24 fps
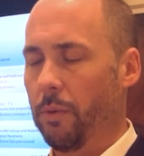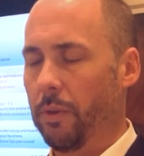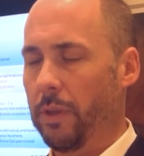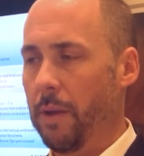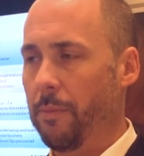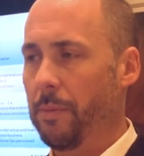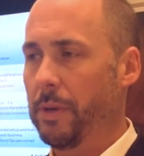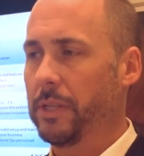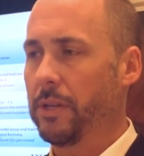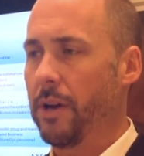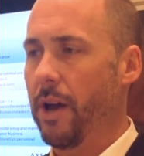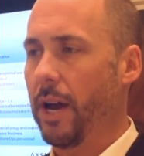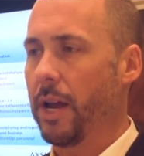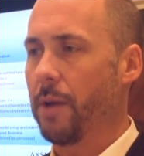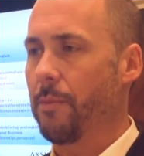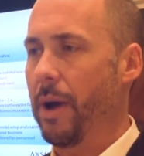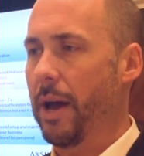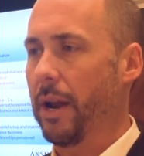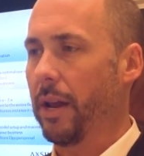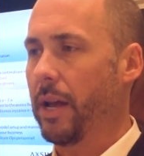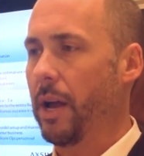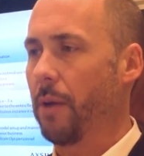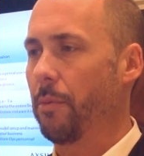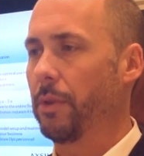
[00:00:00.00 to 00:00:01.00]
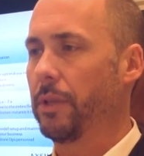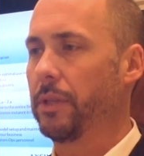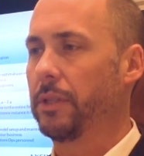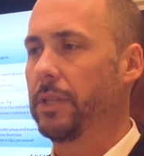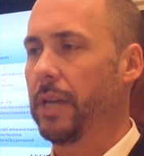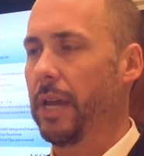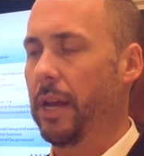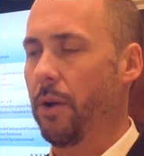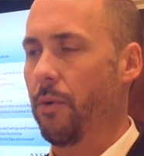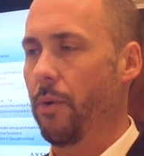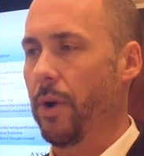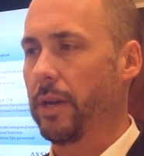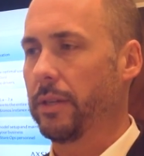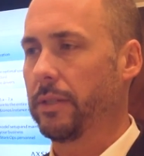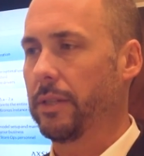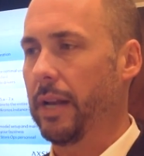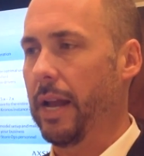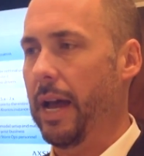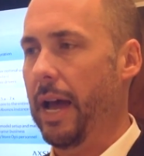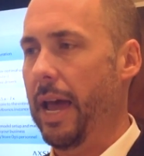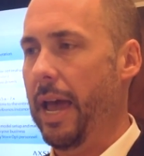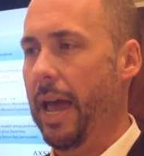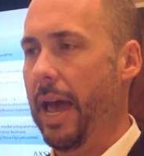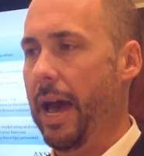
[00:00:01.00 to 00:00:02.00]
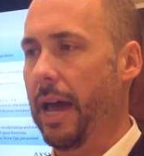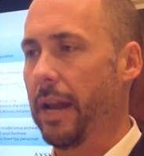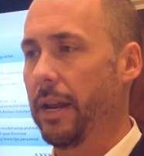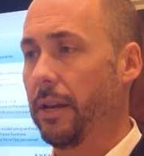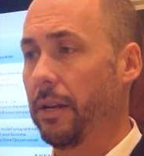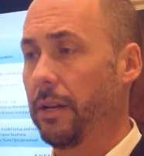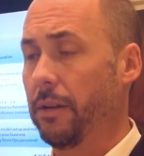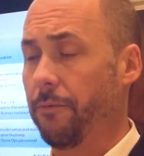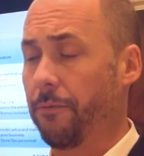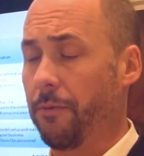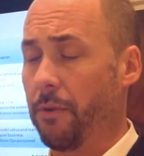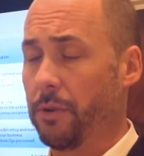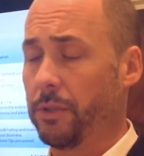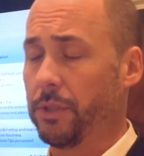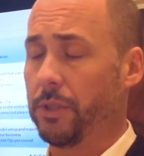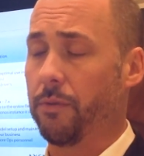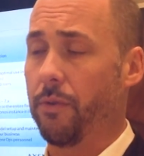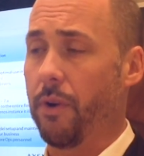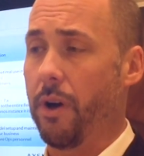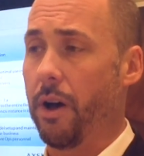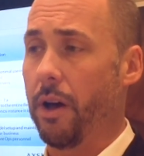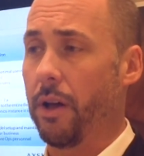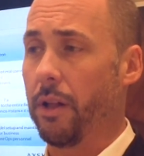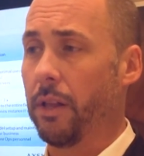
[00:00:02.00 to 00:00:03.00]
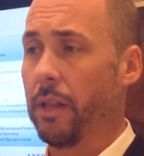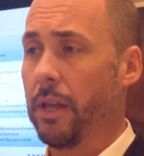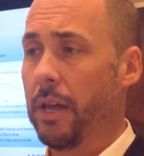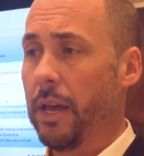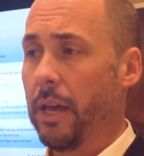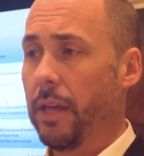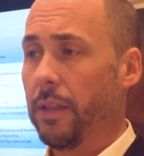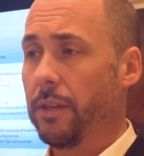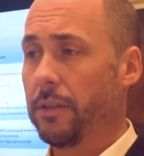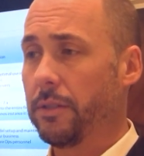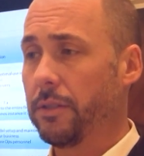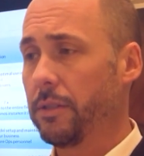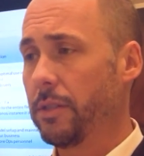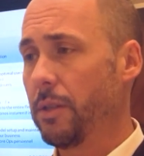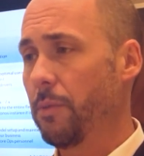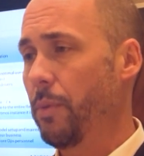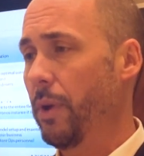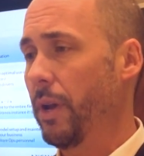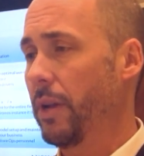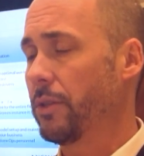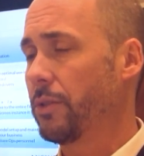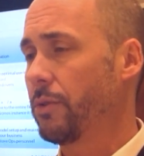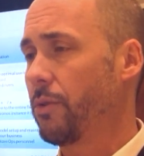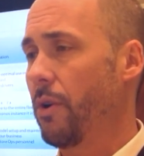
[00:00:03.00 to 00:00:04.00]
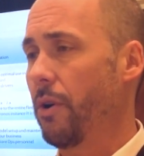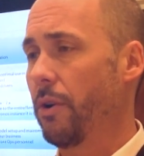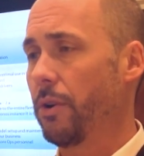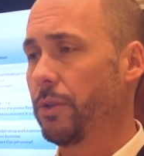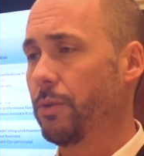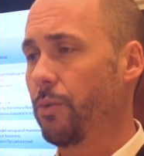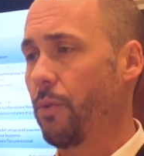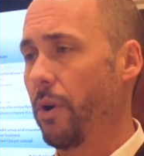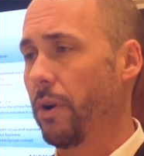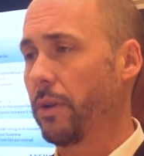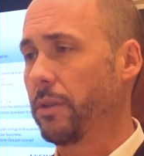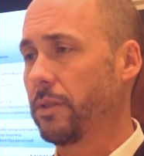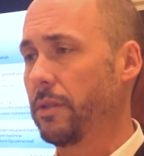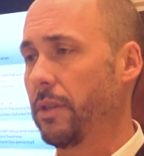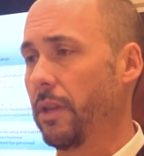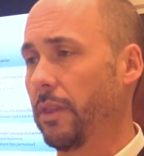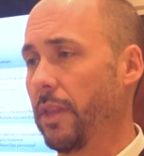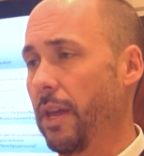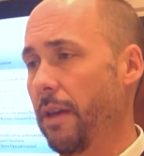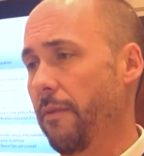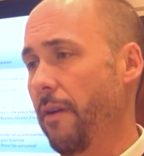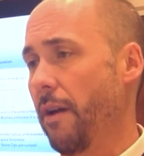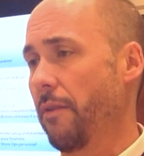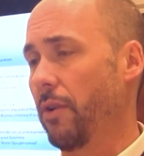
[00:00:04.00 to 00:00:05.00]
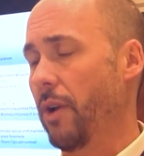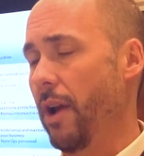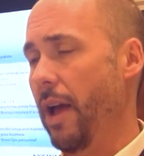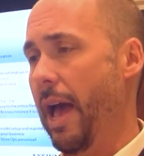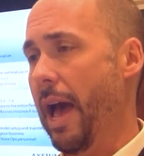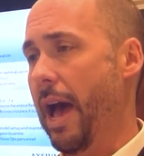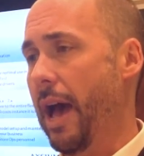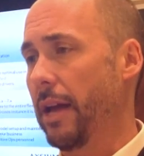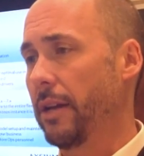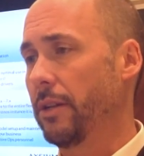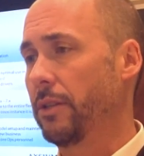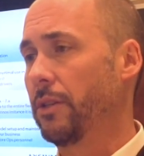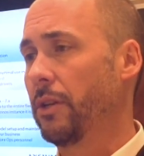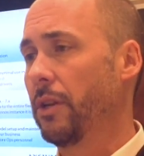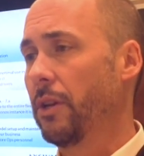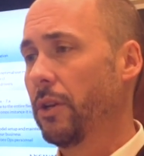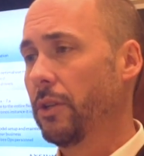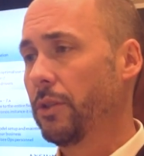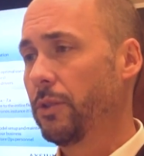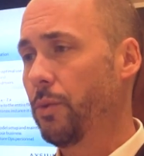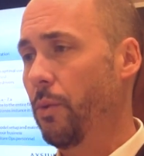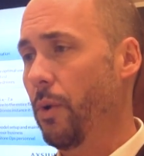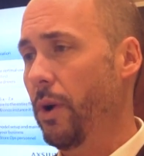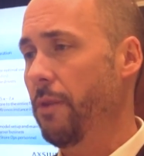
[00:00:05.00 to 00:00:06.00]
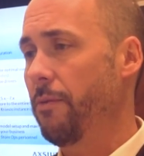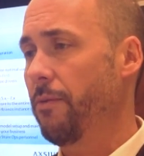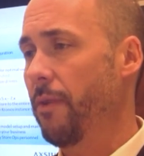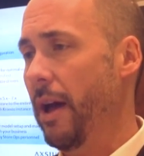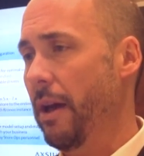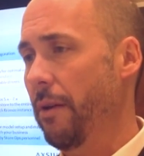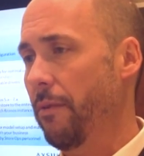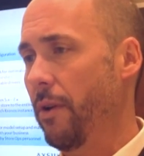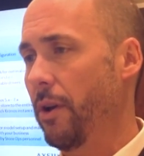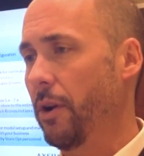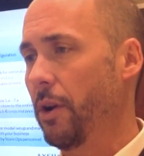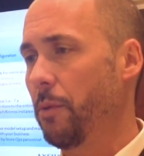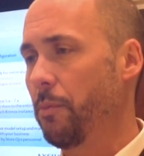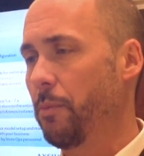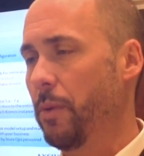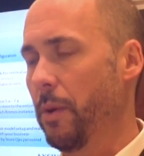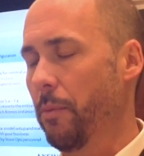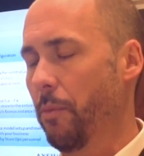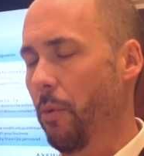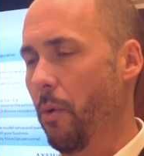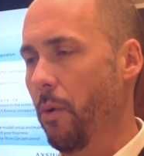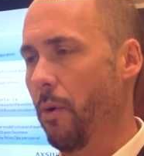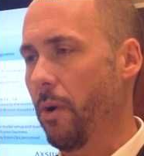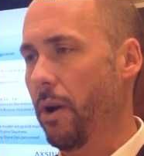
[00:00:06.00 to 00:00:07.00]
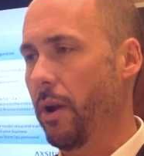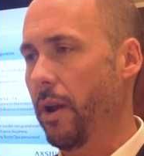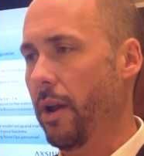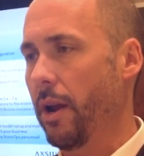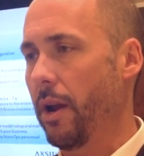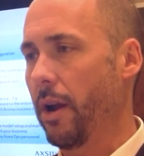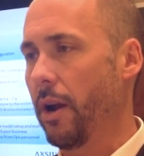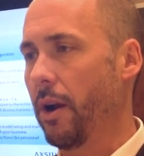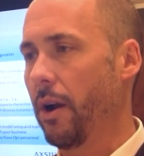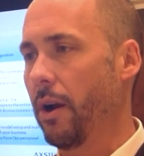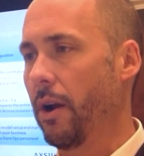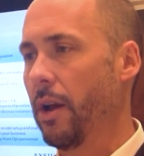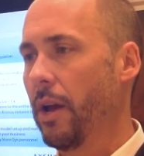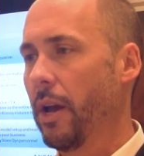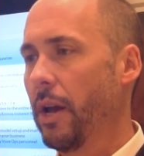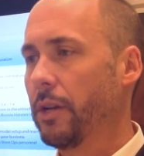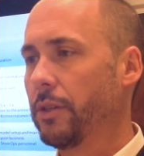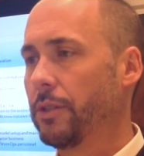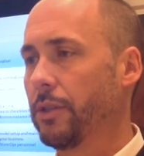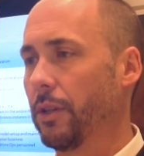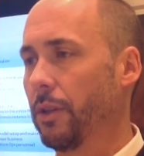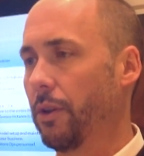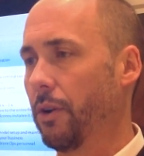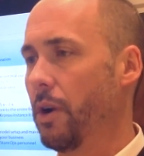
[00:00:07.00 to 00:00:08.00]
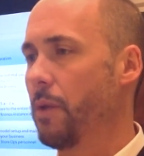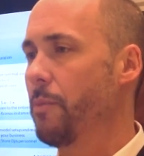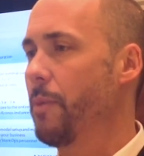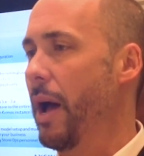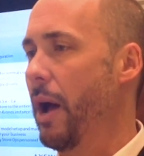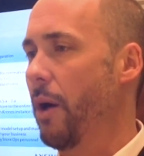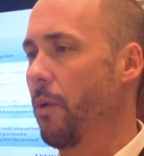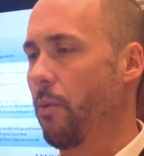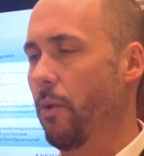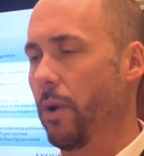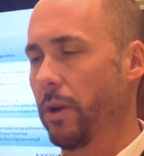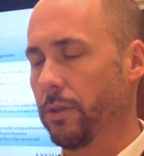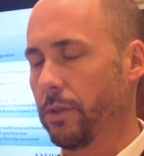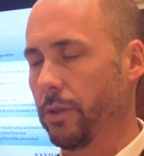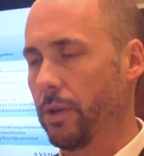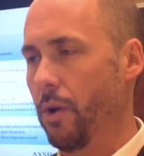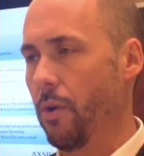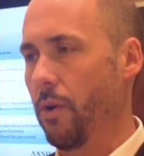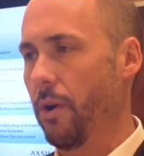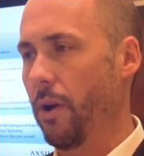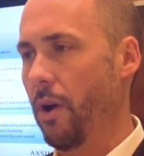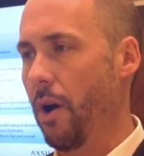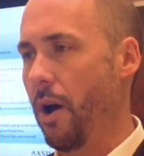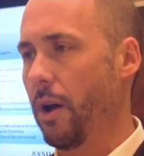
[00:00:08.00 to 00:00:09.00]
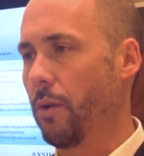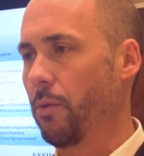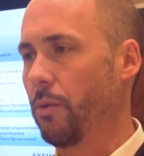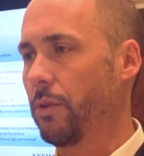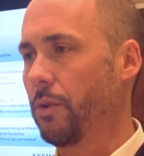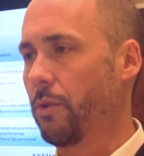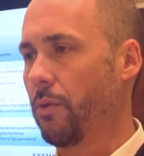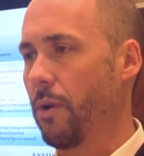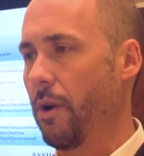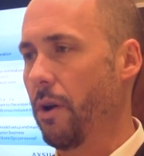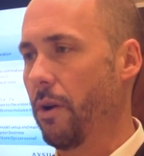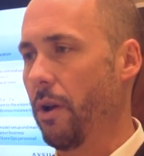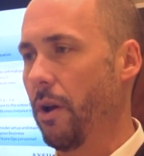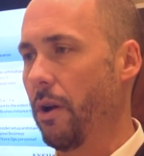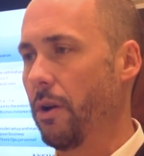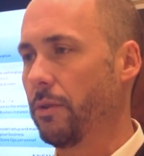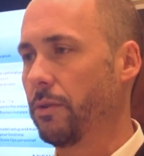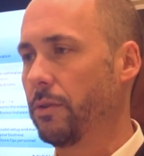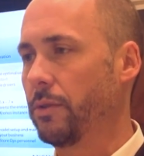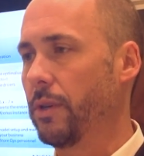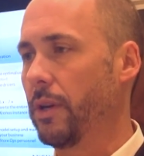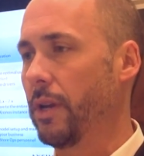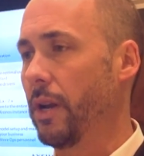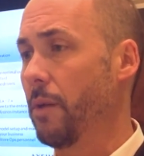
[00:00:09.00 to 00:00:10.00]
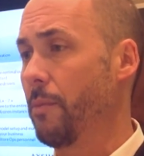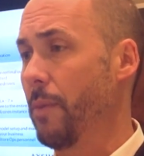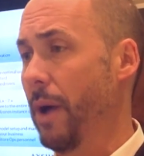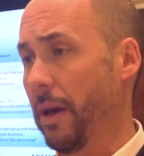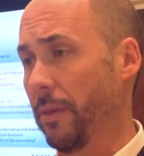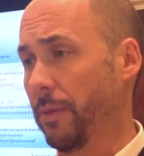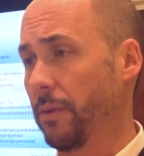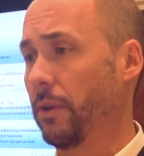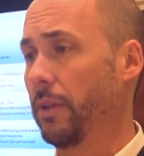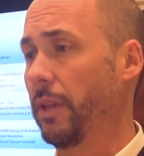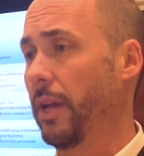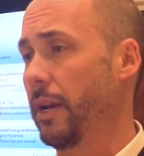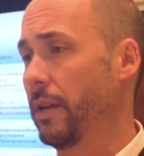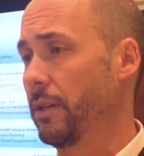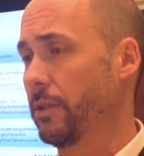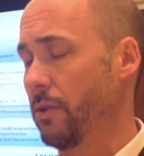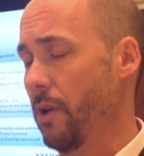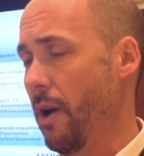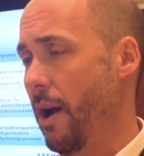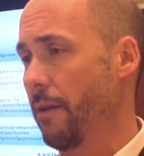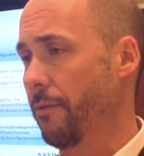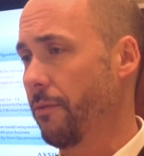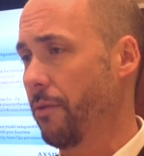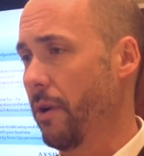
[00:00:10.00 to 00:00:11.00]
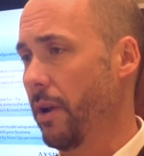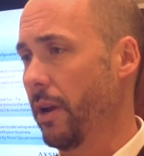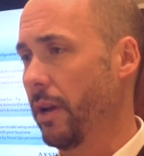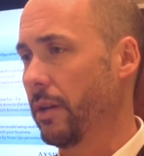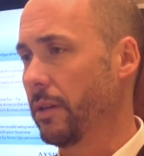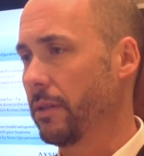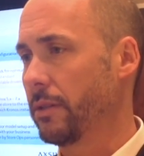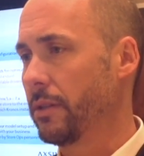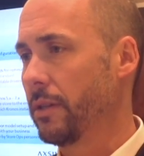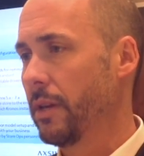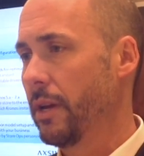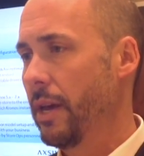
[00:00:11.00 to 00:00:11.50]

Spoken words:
Let me talk about a couple of the takeaways that I had. First of all, this is the biggest KronosWorks that they've ever had. 2,500 people were here to learn about what's going on with Kronos and about their latest offerings.